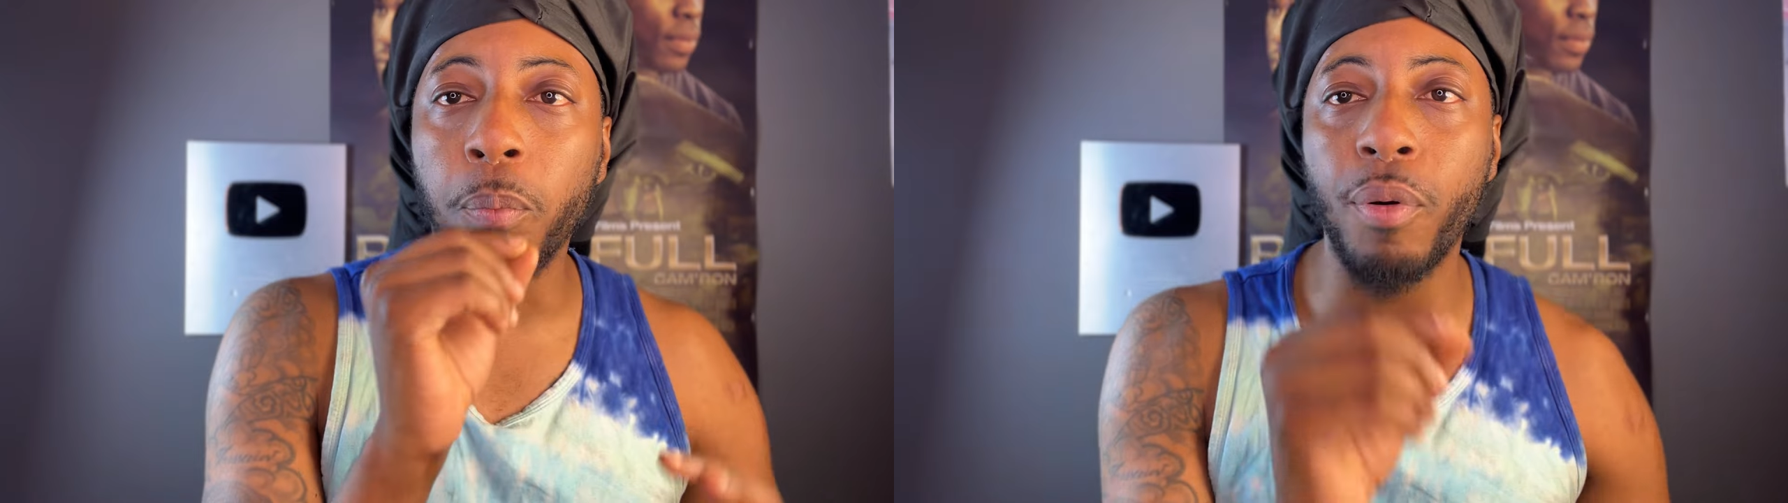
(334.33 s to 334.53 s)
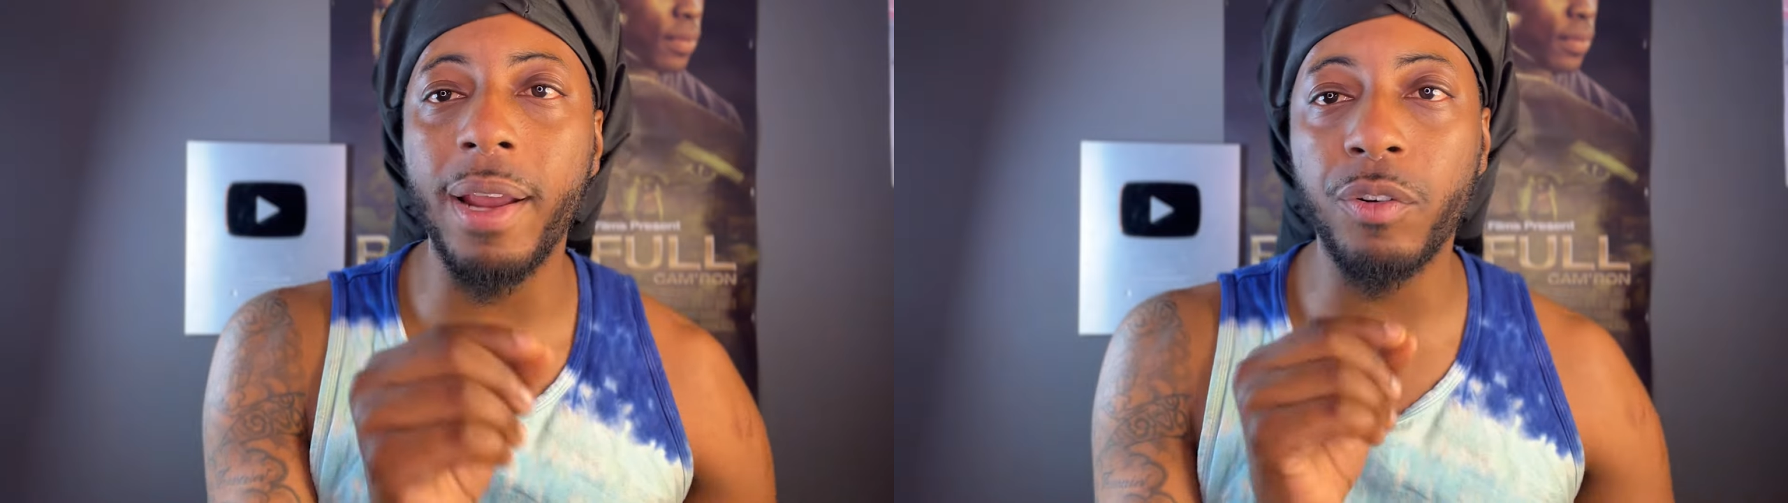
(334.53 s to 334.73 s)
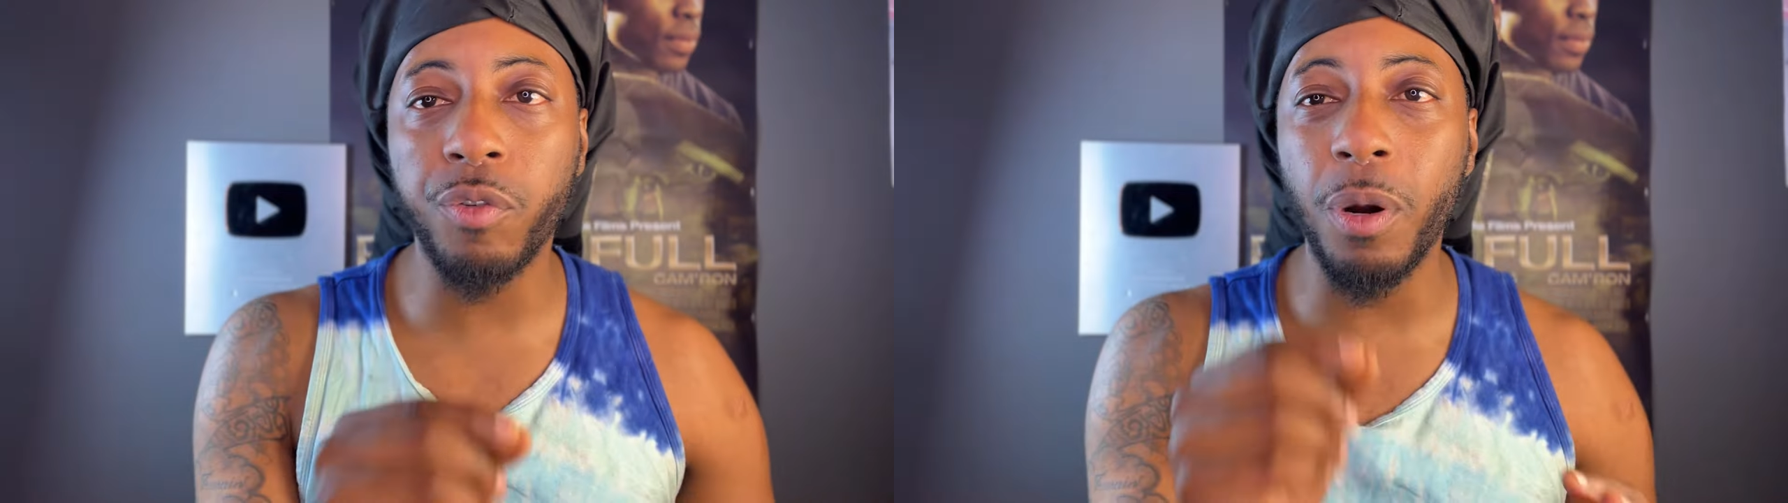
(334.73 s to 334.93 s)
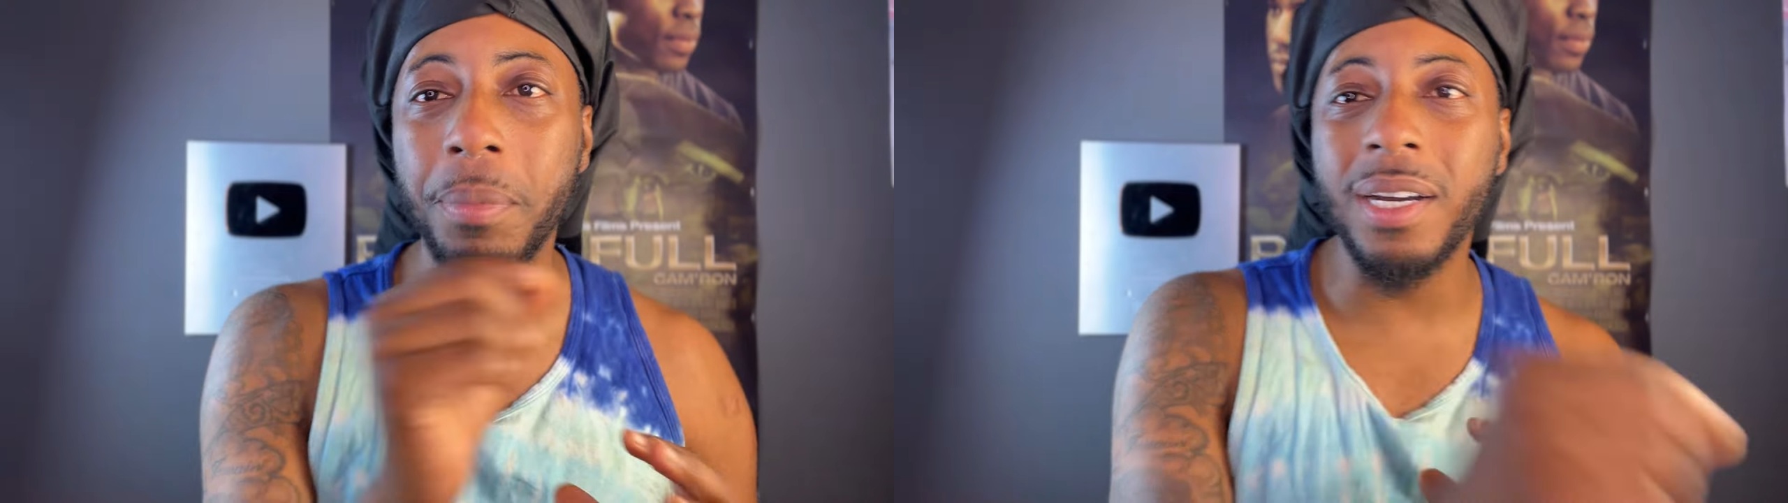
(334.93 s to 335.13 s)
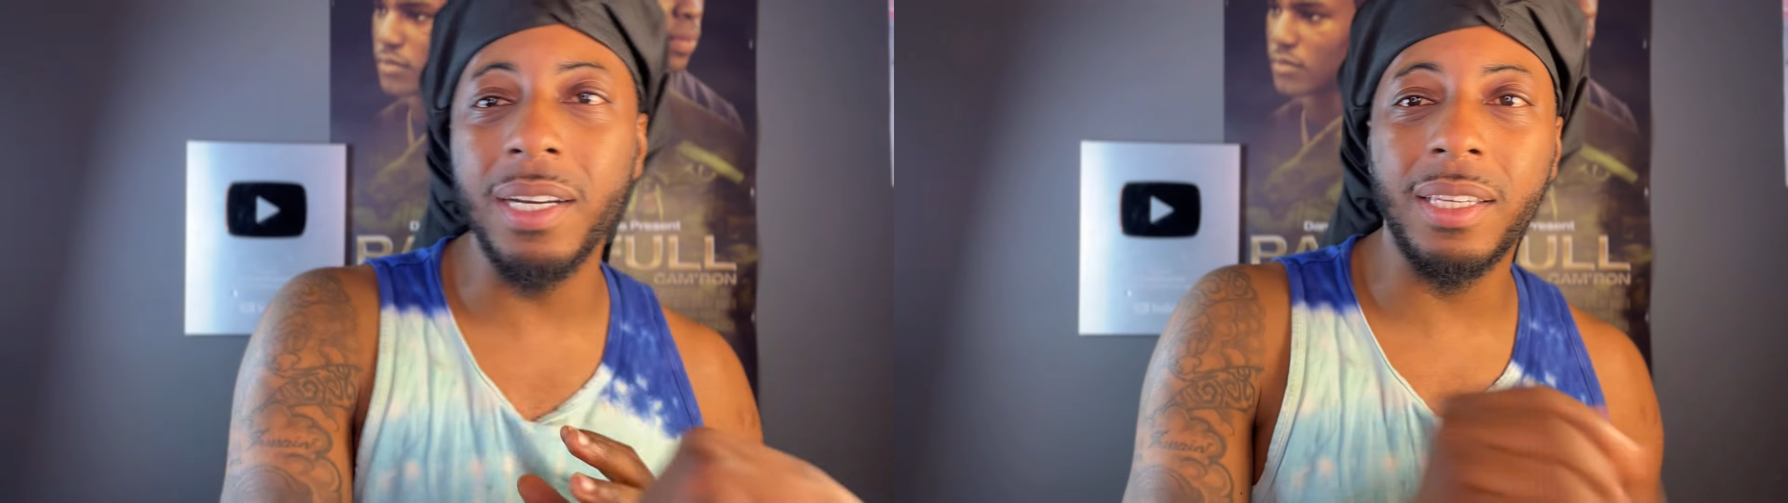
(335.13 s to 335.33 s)

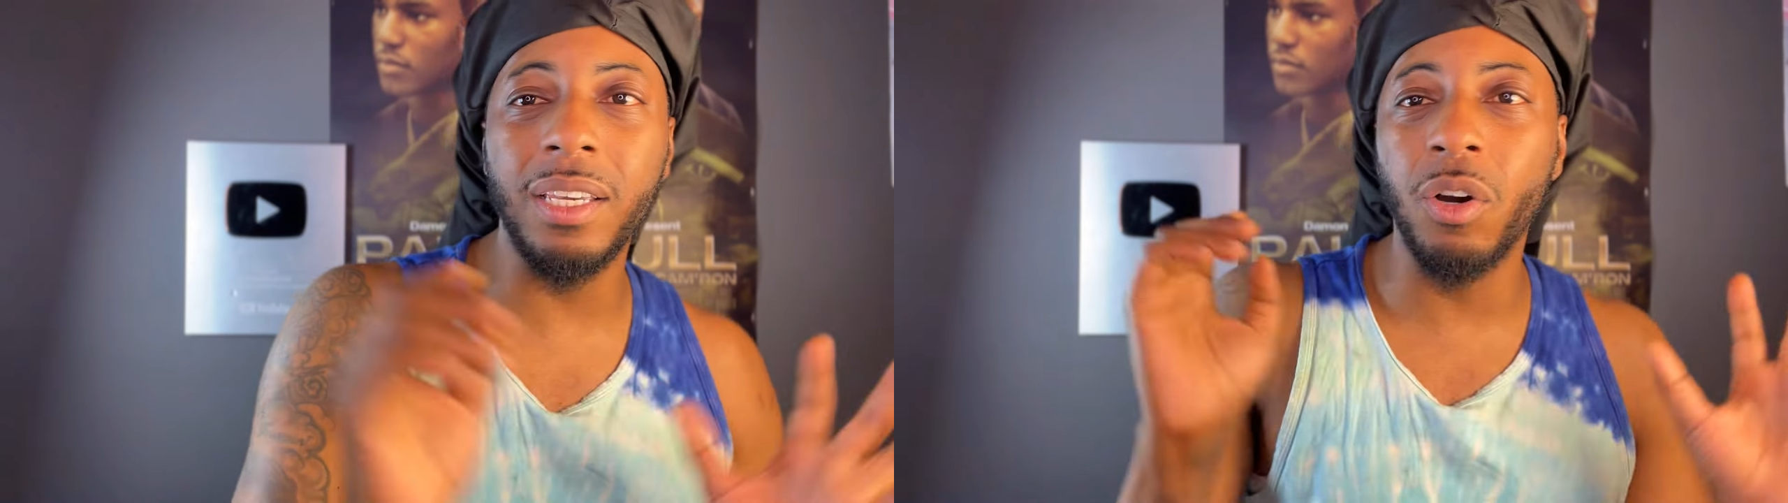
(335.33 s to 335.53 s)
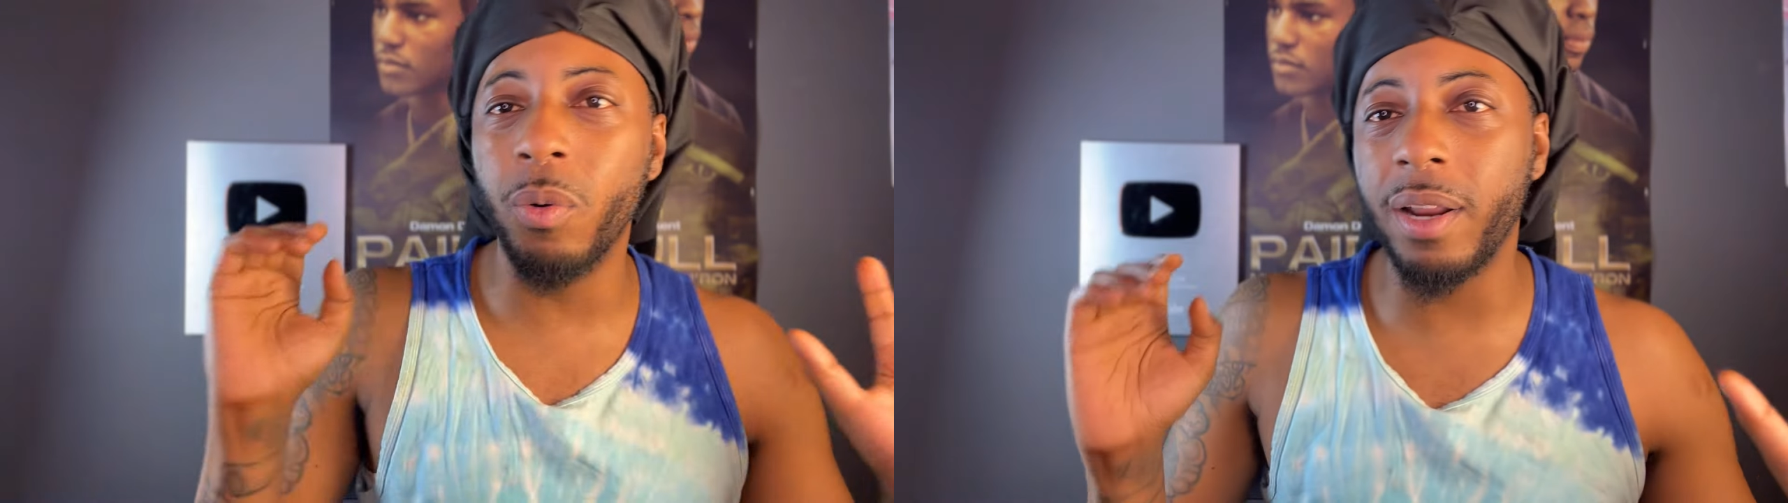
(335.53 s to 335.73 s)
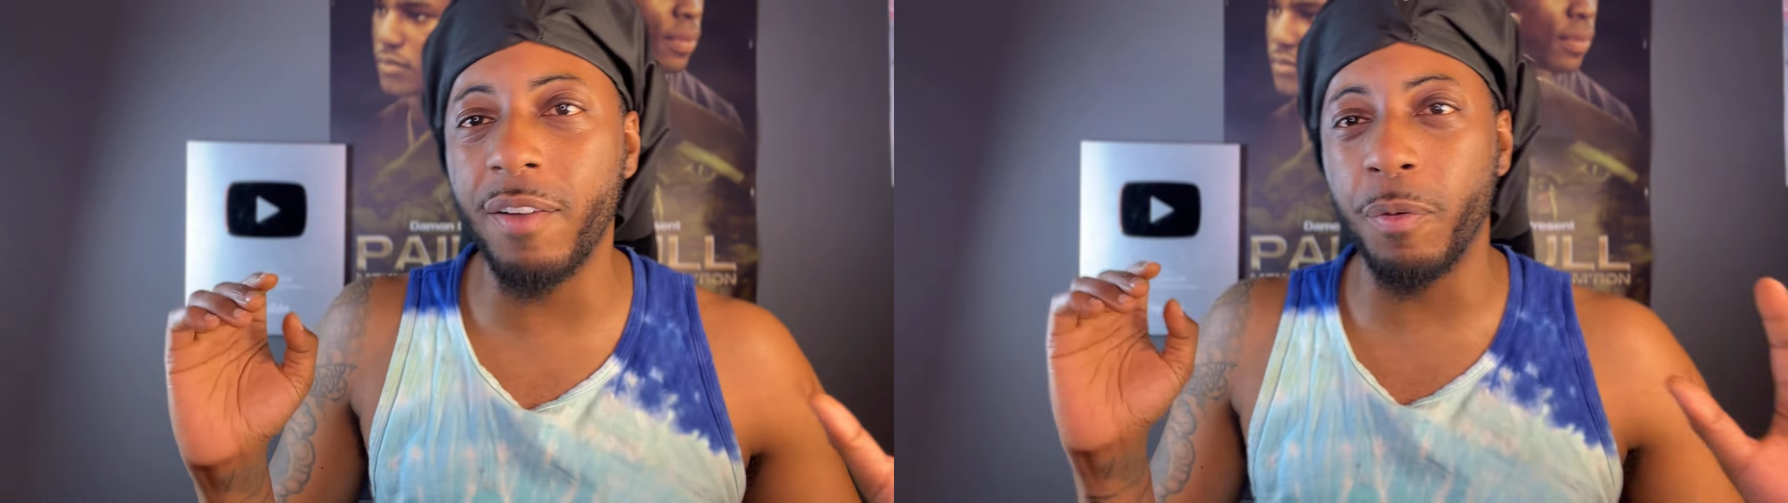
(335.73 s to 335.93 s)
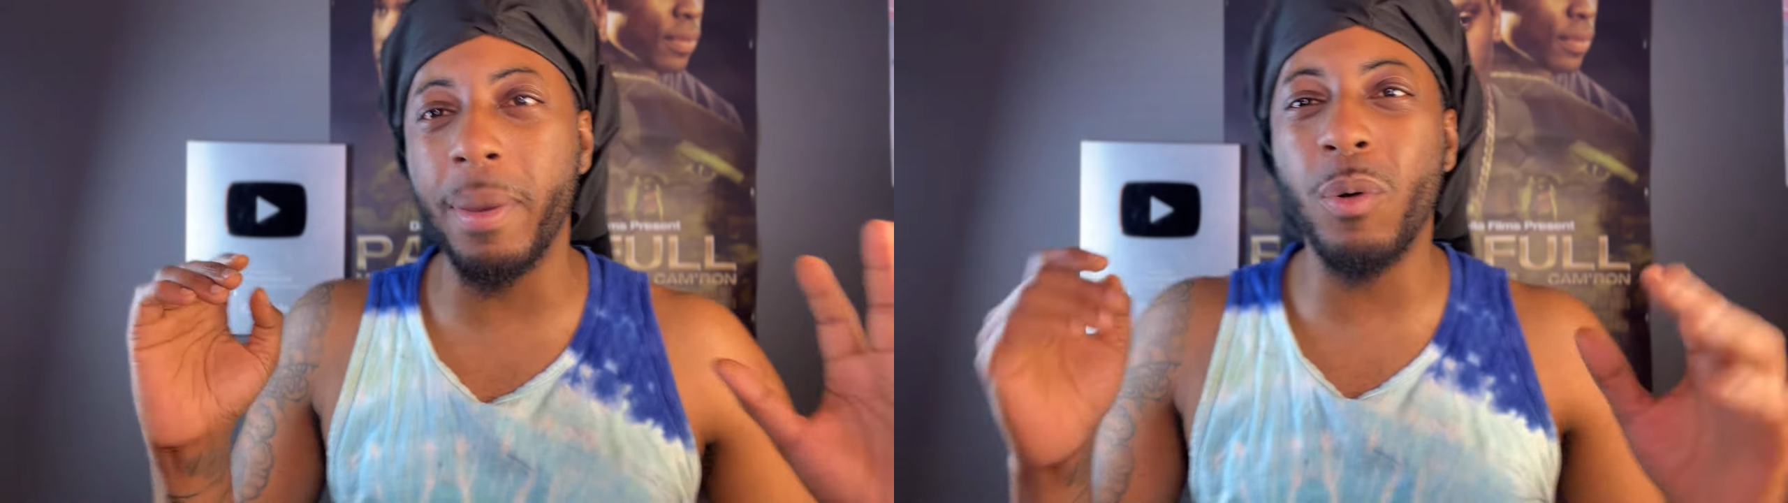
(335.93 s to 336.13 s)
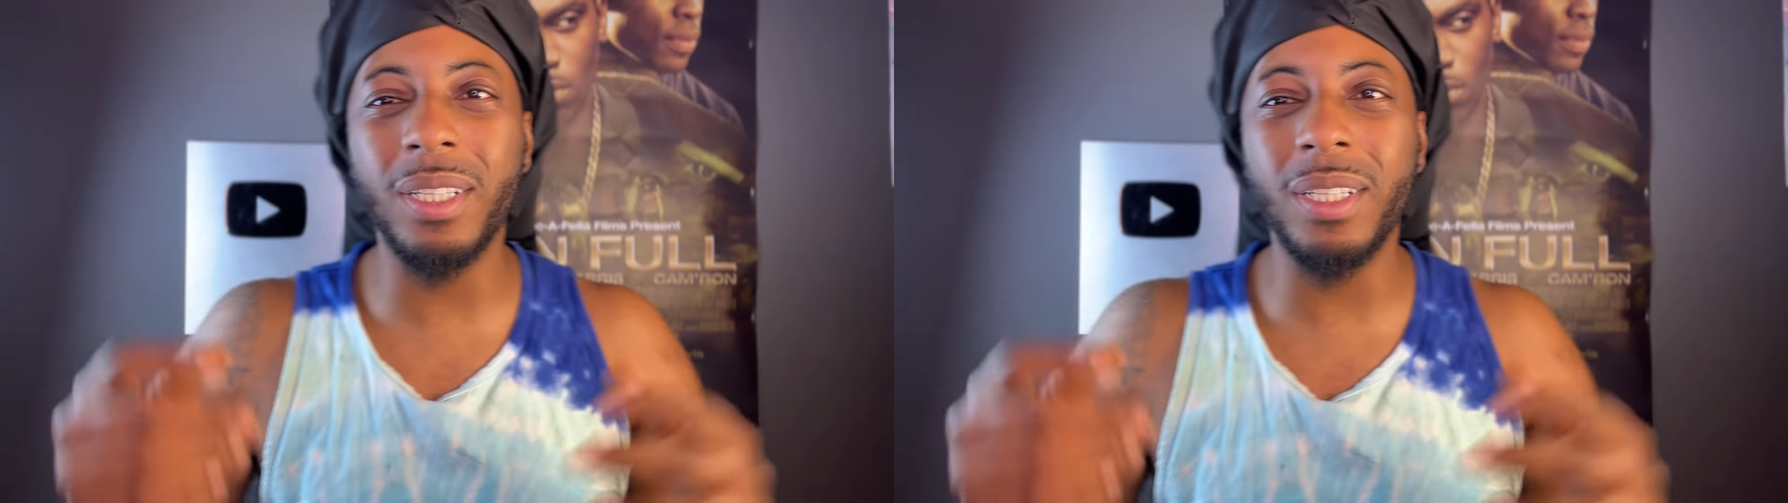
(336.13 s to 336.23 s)
breadcrumb cookie or whatever, man.